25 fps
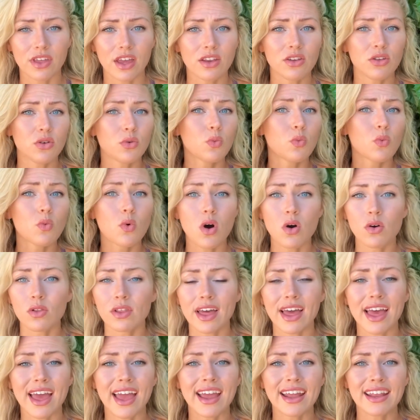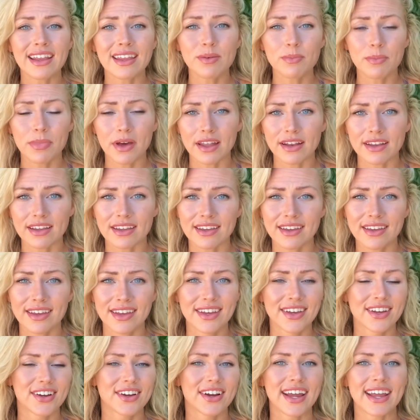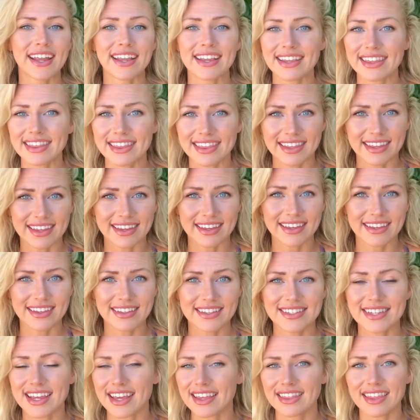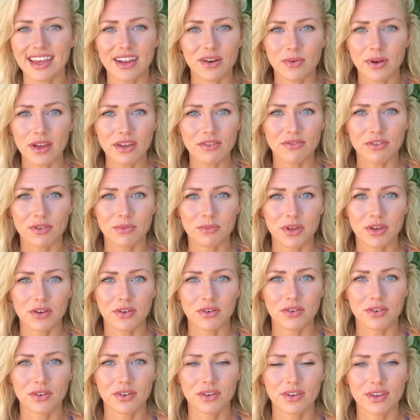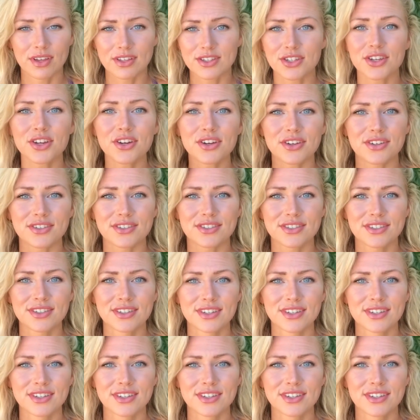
and you won't let anybody or anything take that away from you. It's yours.